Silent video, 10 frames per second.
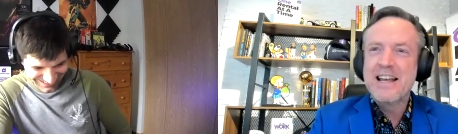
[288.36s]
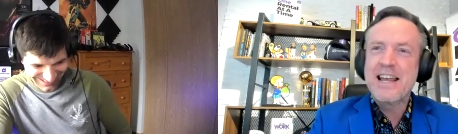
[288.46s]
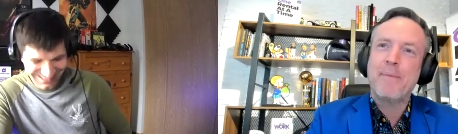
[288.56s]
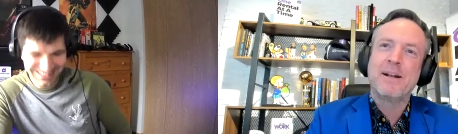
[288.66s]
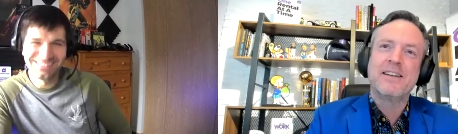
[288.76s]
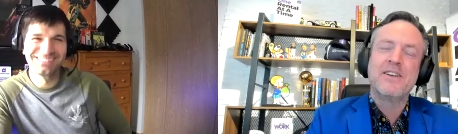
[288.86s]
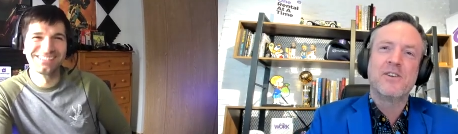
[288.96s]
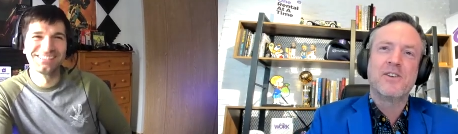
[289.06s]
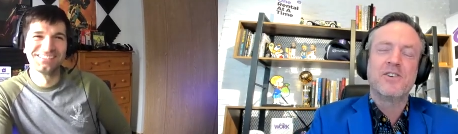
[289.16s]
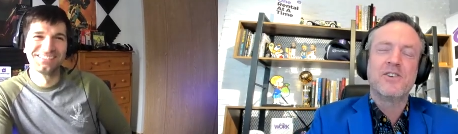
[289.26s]
Speaker 1: yeah, but you
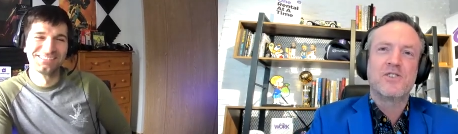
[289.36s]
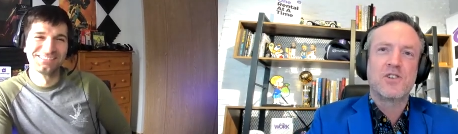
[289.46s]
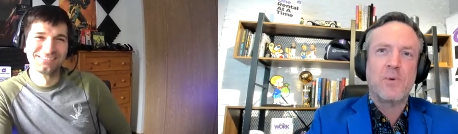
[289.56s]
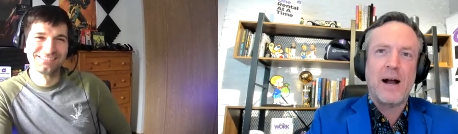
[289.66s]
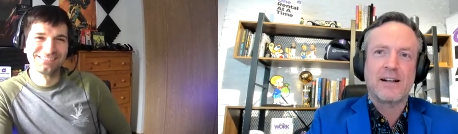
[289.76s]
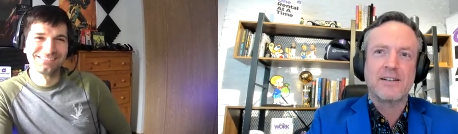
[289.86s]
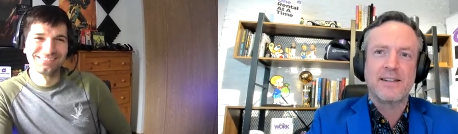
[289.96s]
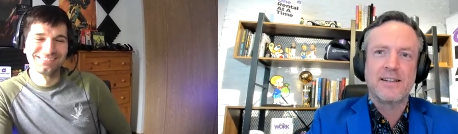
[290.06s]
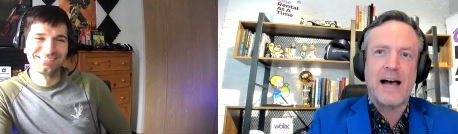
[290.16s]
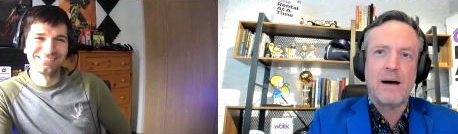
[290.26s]
know, you're, you're so right
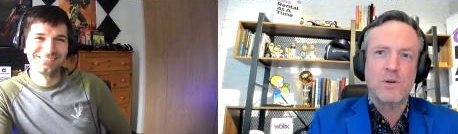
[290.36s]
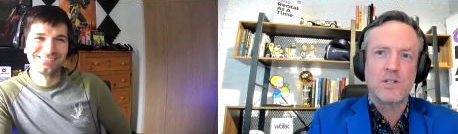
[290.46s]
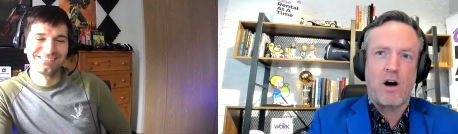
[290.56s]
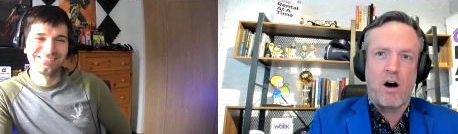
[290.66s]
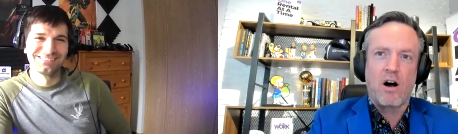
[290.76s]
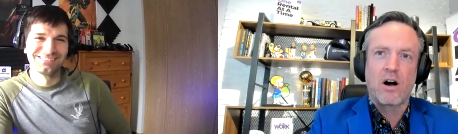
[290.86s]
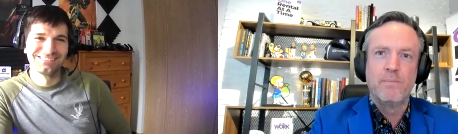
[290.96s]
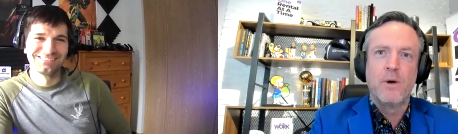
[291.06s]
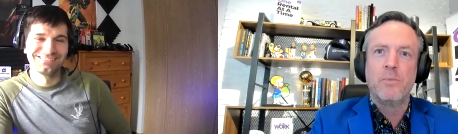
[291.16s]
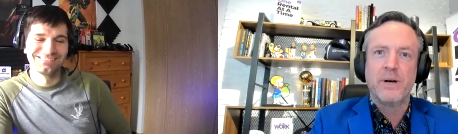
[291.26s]
because that was our
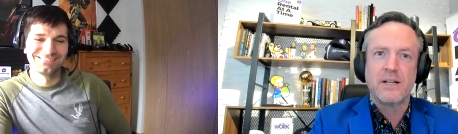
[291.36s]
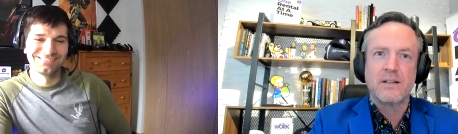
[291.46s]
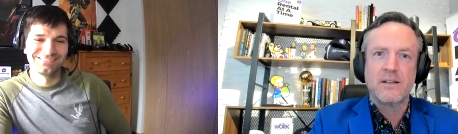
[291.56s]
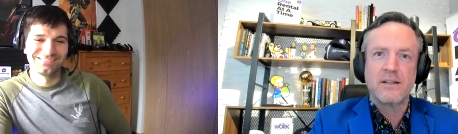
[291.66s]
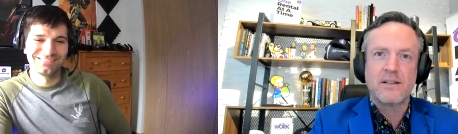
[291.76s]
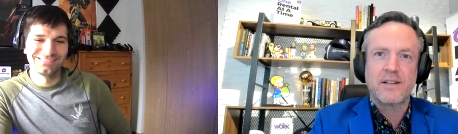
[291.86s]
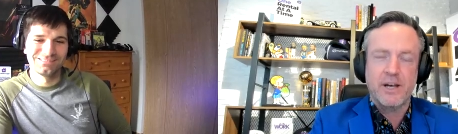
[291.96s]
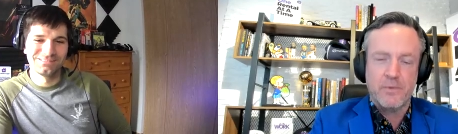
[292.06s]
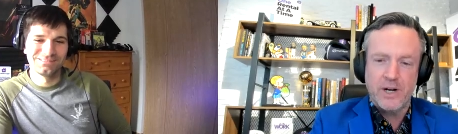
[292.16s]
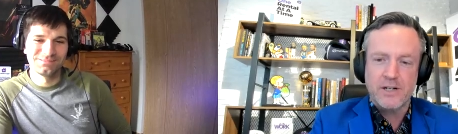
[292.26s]
moment to
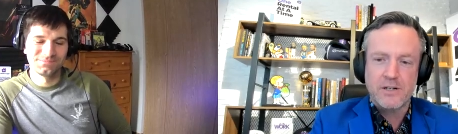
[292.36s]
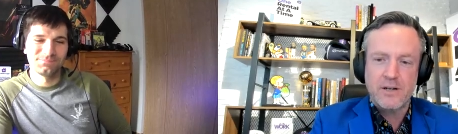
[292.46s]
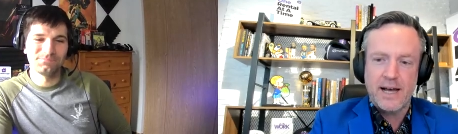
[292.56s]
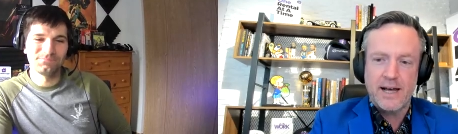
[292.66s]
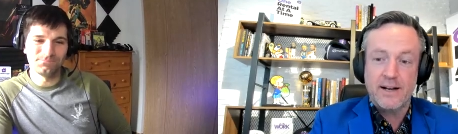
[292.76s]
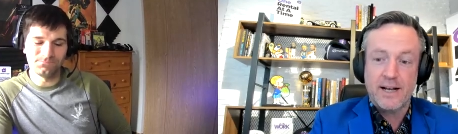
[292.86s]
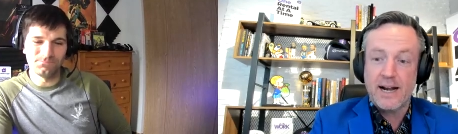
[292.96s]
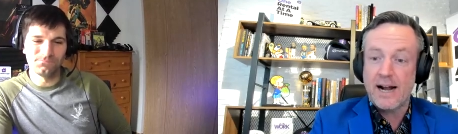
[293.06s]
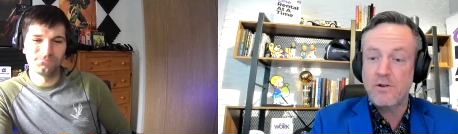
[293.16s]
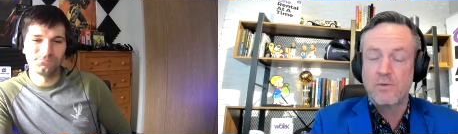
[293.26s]
get rich. And
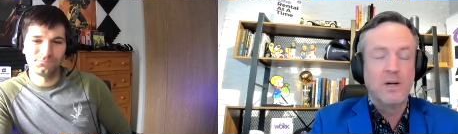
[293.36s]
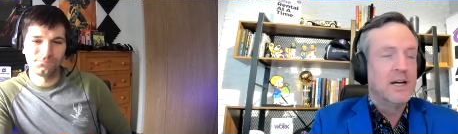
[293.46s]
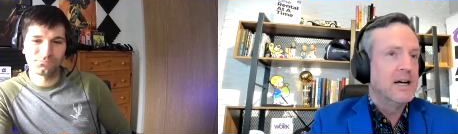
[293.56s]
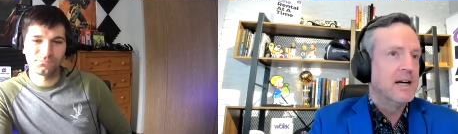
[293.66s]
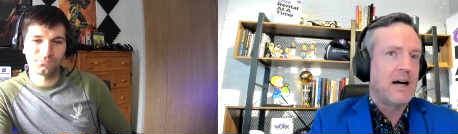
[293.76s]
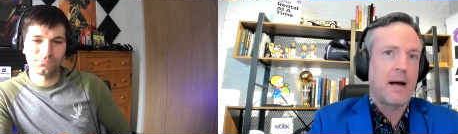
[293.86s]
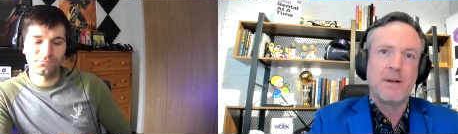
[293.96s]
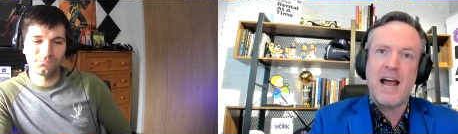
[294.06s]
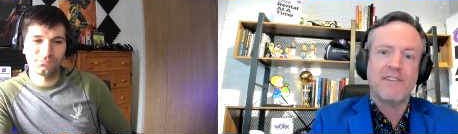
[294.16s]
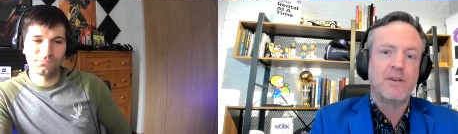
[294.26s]
again, I knew, I
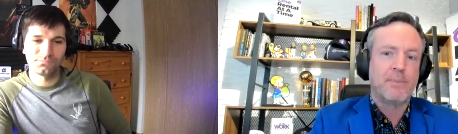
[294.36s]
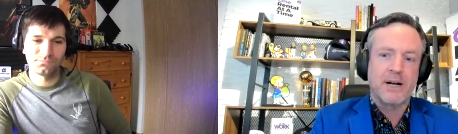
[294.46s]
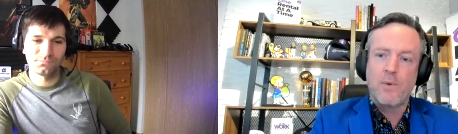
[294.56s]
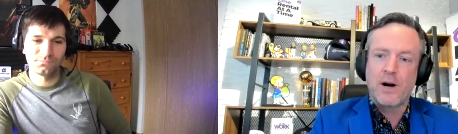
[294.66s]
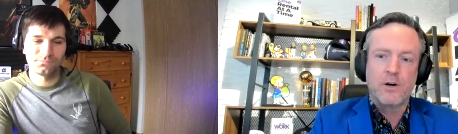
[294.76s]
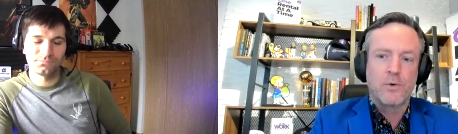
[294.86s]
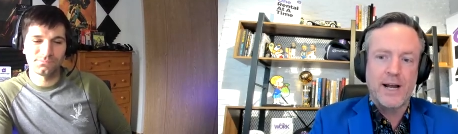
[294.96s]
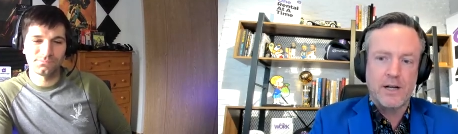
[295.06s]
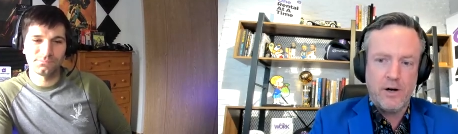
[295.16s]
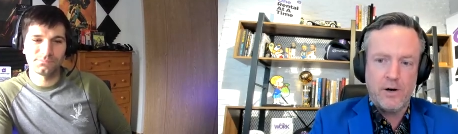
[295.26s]
mean, everybody wanted to
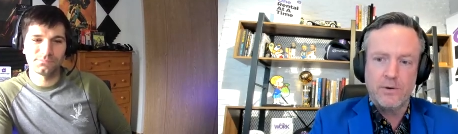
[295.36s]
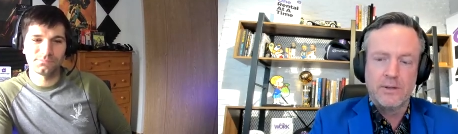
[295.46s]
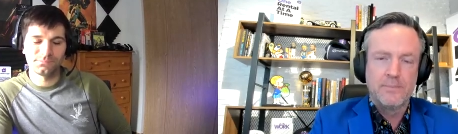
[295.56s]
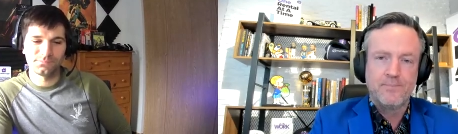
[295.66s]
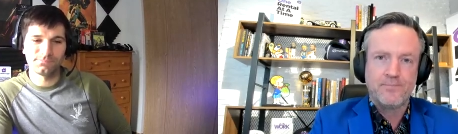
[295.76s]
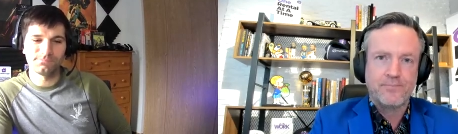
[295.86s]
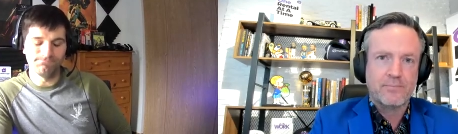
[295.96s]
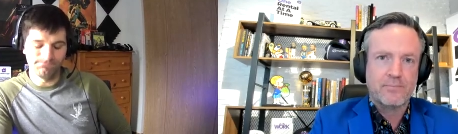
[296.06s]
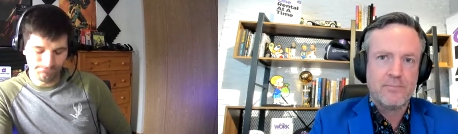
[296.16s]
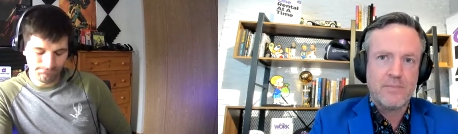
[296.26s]
write code
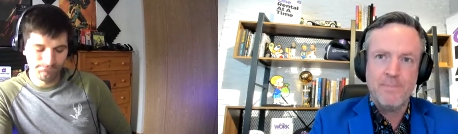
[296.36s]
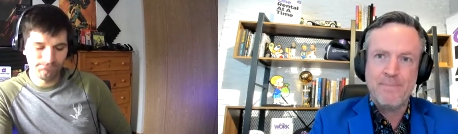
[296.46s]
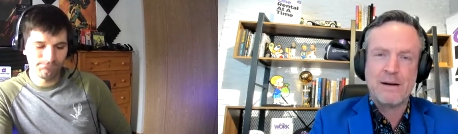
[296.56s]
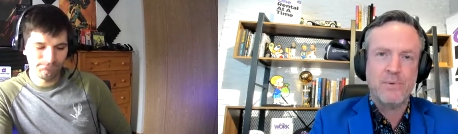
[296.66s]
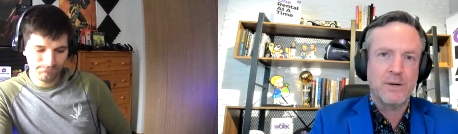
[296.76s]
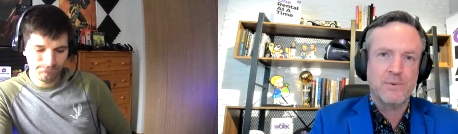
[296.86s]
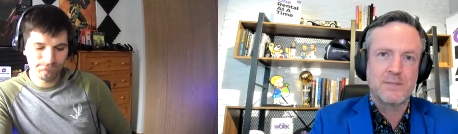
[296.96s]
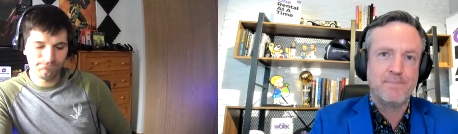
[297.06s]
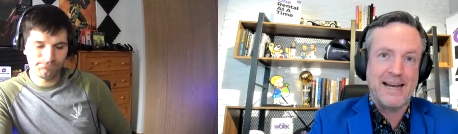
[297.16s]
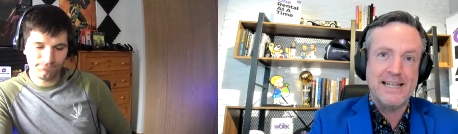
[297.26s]
mm-hmm. back when it
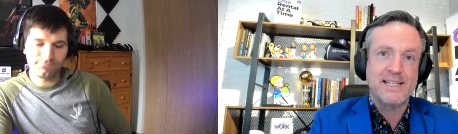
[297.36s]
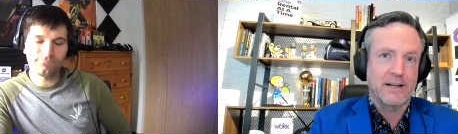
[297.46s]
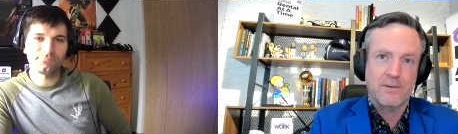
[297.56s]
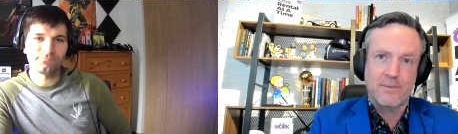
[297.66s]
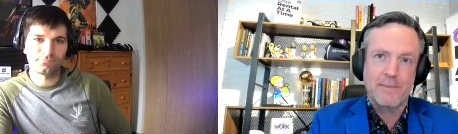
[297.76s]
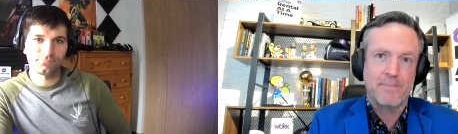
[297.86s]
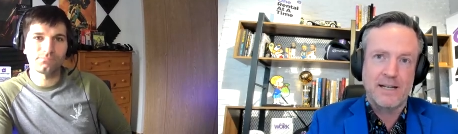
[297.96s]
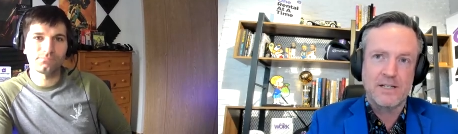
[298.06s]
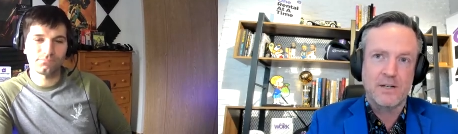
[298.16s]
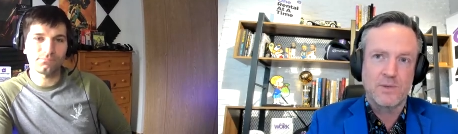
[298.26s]
was basic, right?
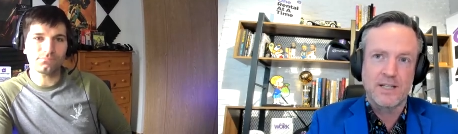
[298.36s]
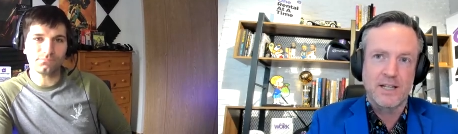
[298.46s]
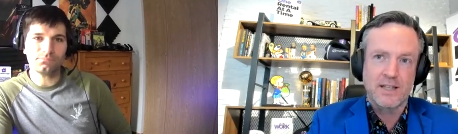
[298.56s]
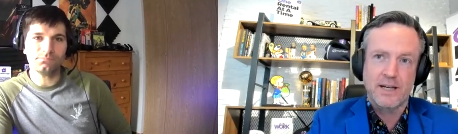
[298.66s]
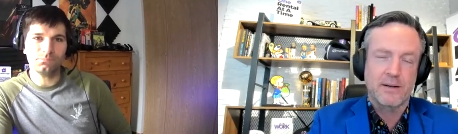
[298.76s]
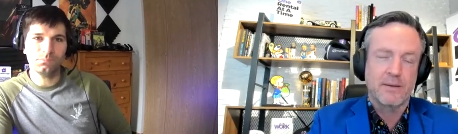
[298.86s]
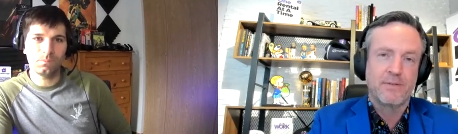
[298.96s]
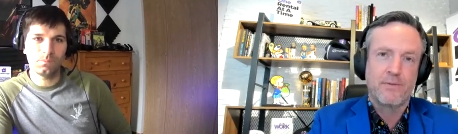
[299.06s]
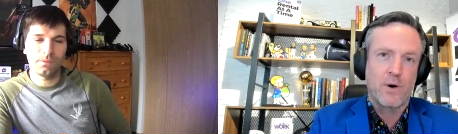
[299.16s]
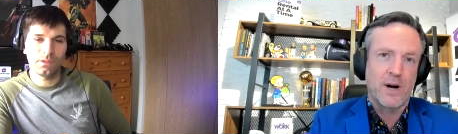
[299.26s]
Basic was the thing
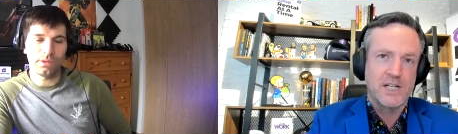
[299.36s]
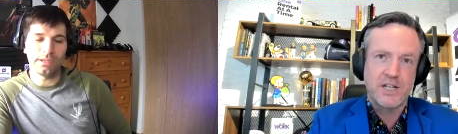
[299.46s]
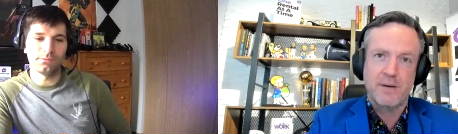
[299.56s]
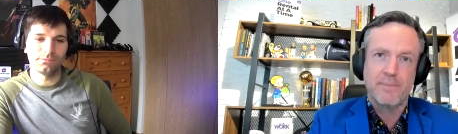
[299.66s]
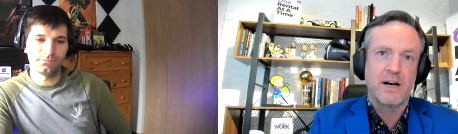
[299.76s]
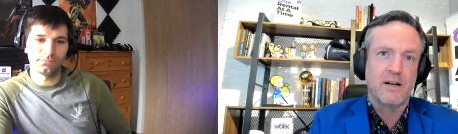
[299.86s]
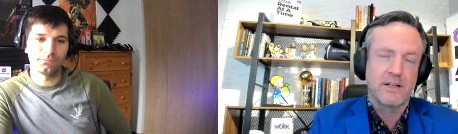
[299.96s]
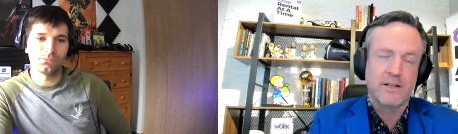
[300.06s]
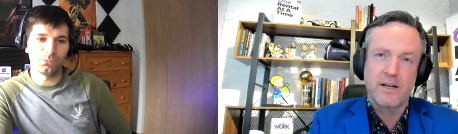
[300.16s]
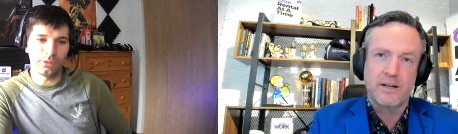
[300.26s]
before right.
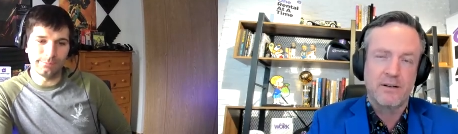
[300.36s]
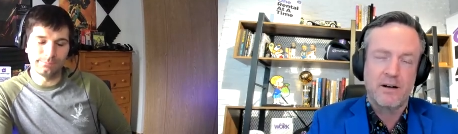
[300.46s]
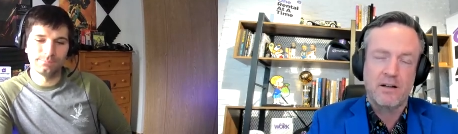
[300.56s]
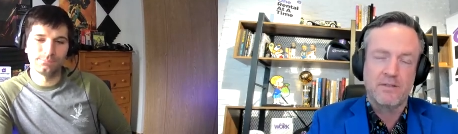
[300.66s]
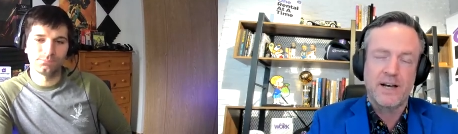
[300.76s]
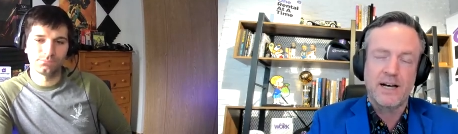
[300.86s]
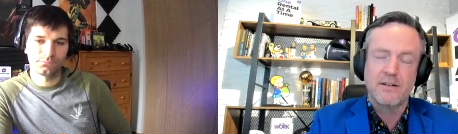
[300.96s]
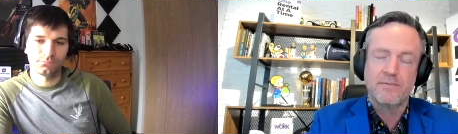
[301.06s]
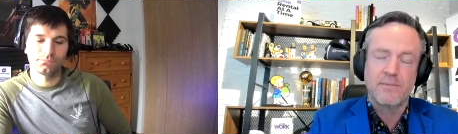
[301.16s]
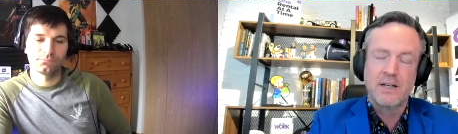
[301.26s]
HTML and, right. and, all of that.
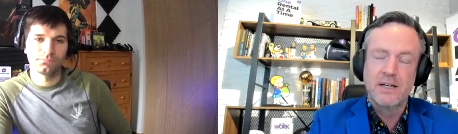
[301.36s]
And